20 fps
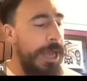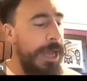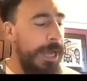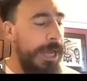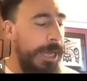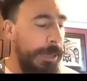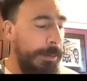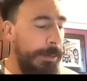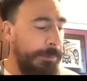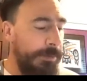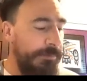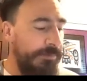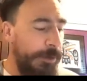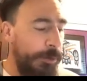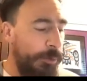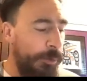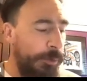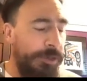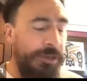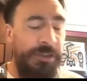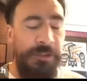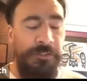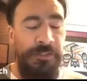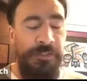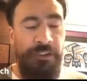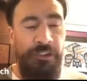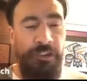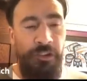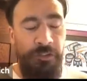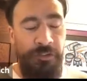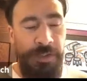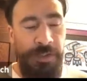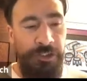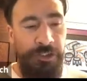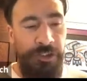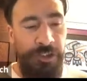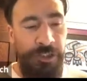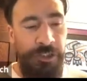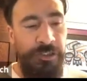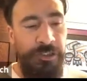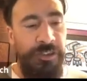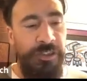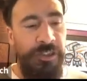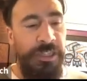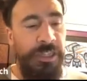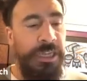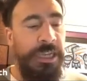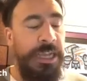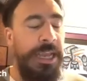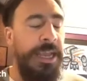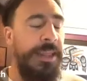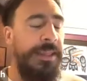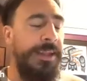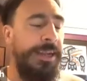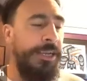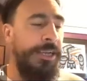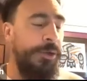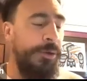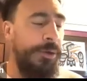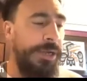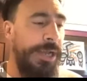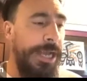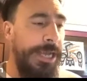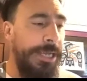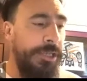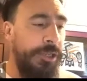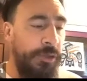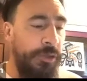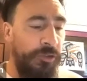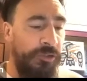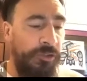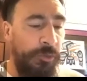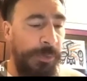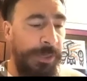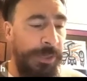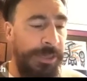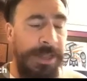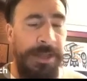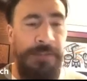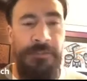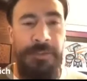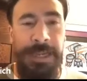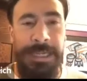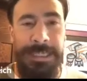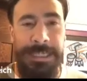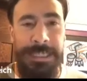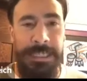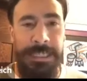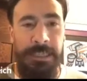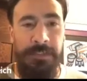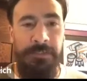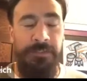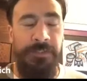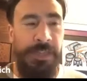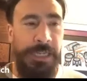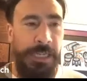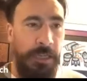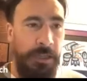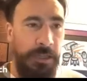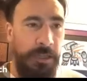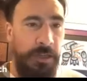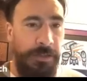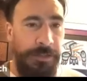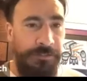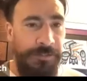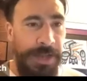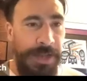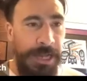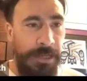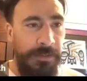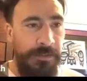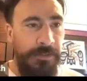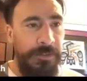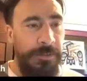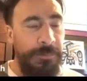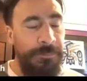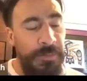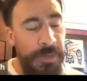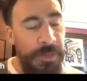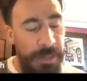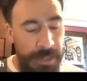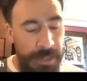Um, if there weren't the facial features, then you're diagnosed with FAE, fetal alcohol effects.